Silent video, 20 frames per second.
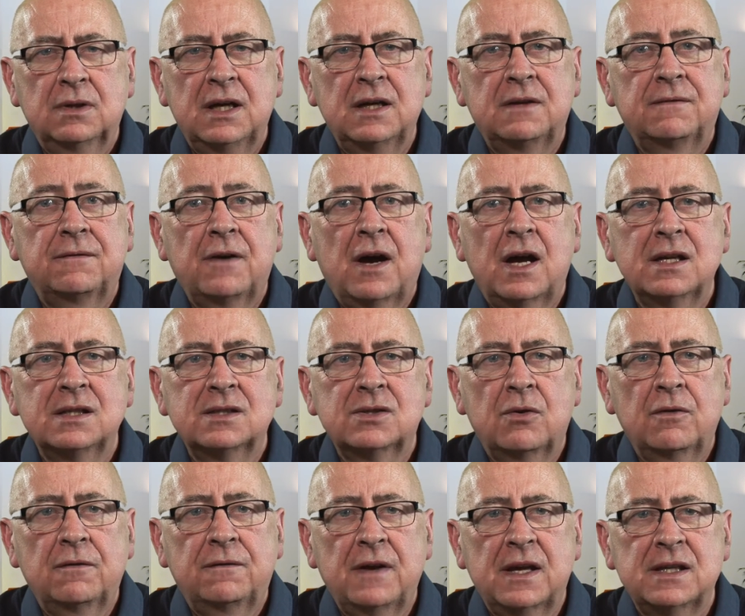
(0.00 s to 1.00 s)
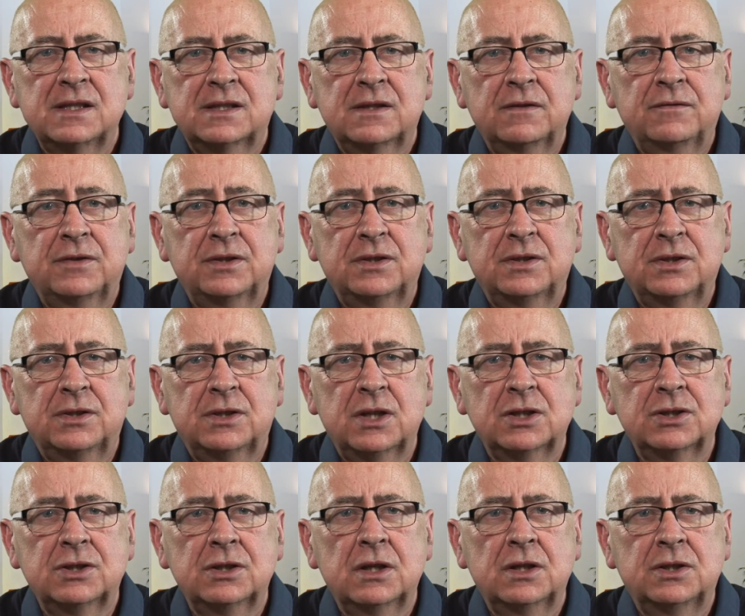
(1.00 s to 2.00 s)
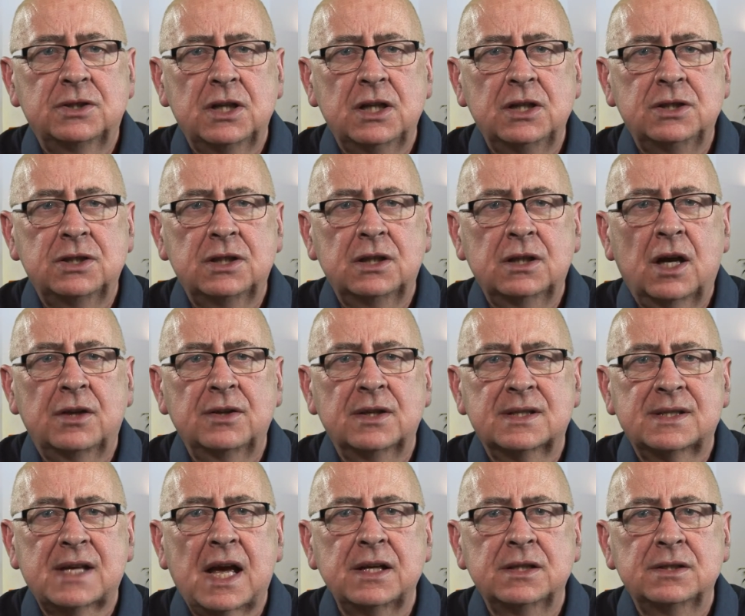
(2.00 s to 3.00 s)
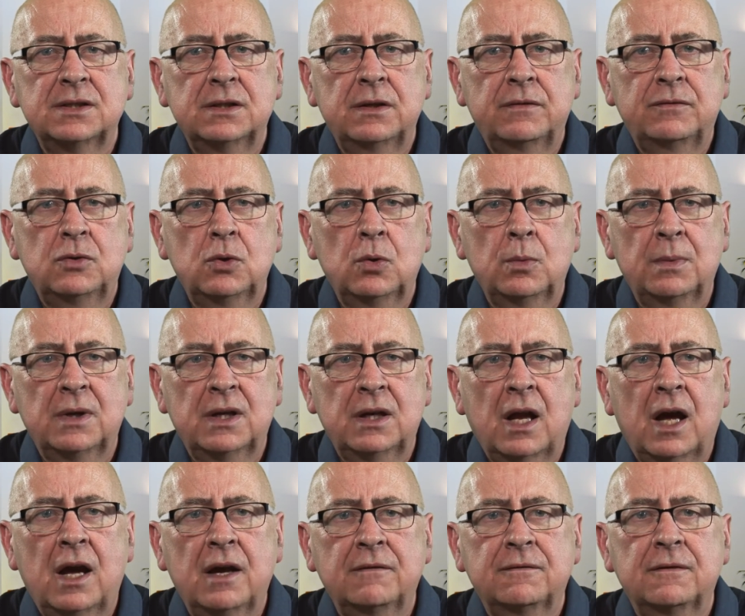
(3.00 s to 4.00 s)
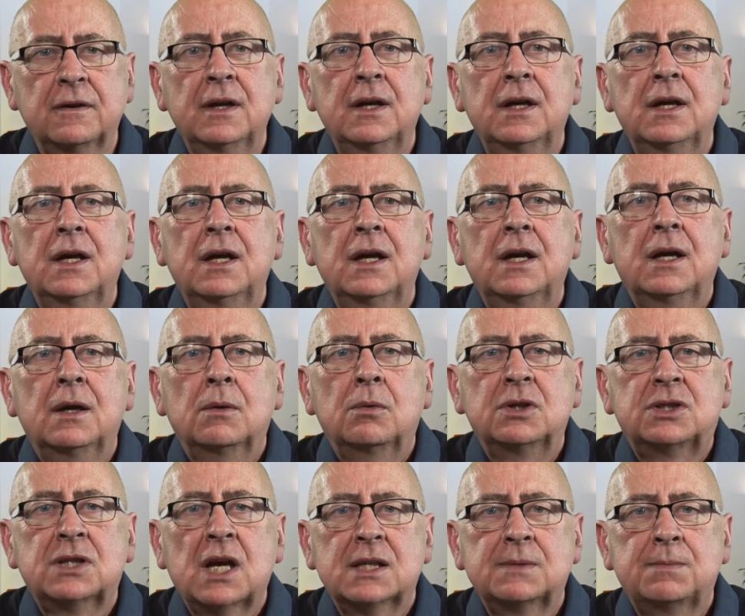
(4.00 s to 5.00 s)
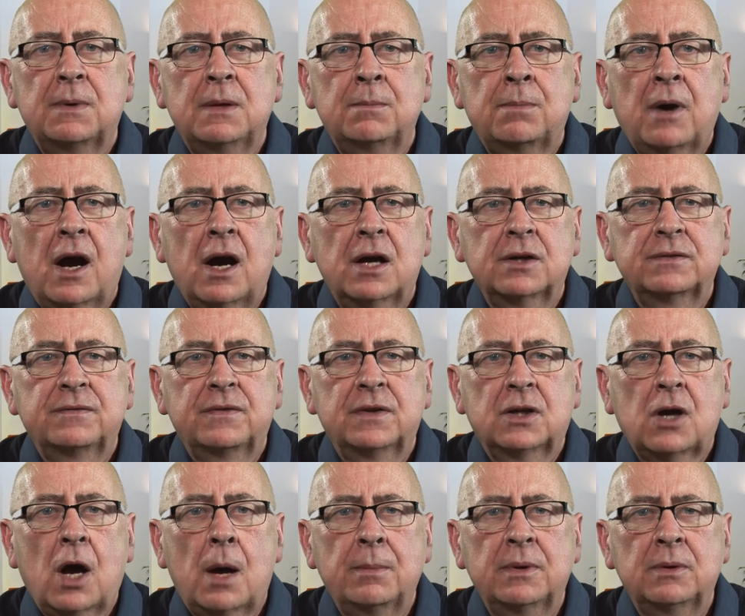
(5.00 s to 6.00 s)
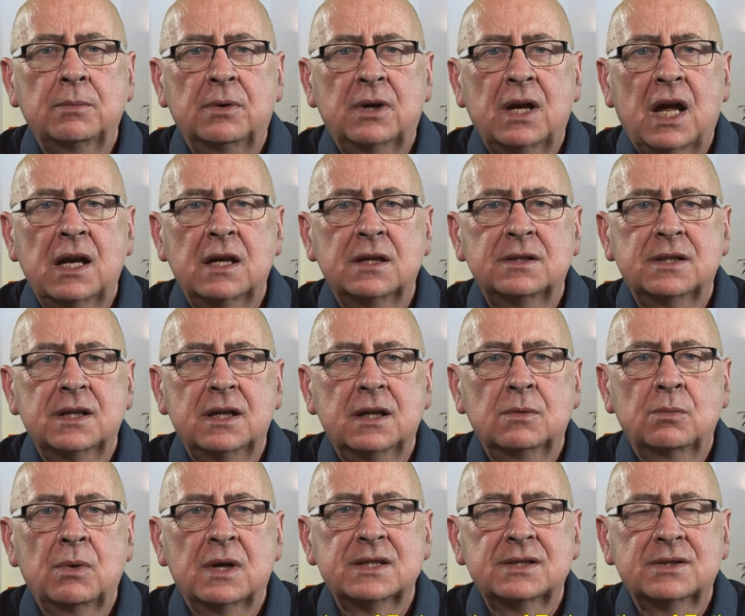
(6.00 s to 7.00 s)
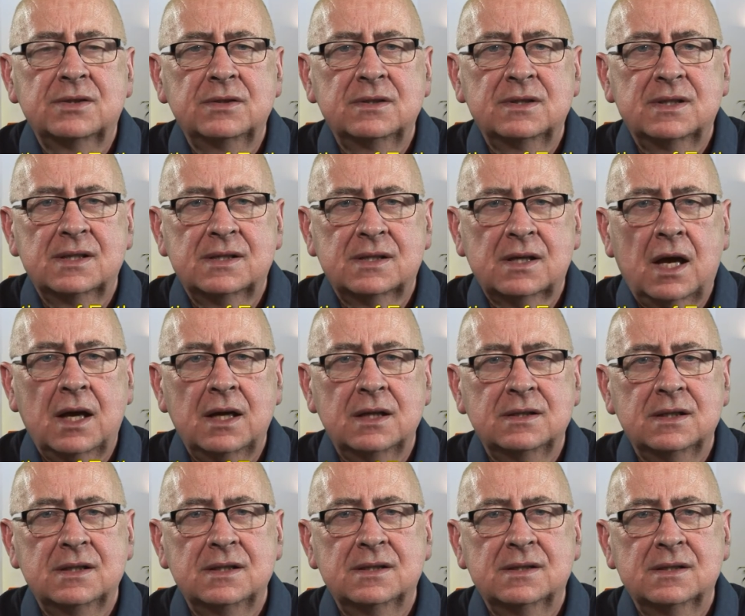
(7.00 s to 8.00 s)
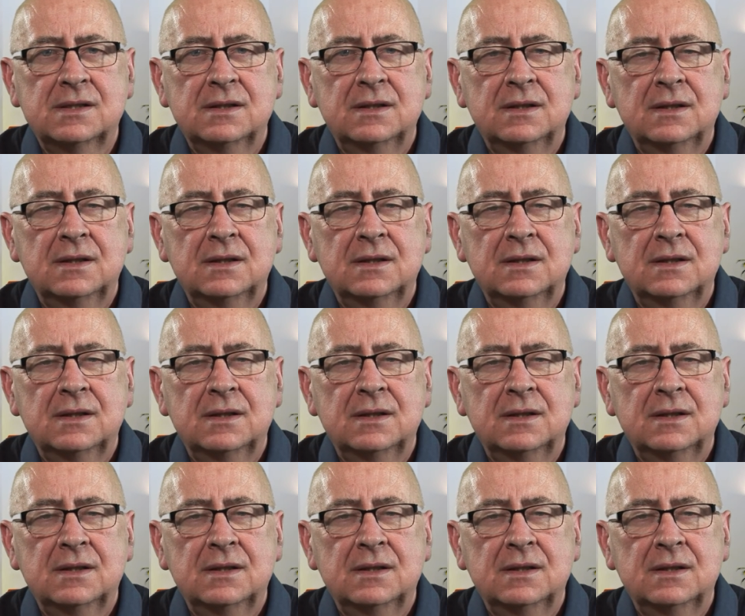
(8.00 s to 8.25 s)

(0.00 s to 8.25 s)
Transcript: It finds offensive the traditional teaching on the sanctity of human life, which has been part of the common morality in Western societies.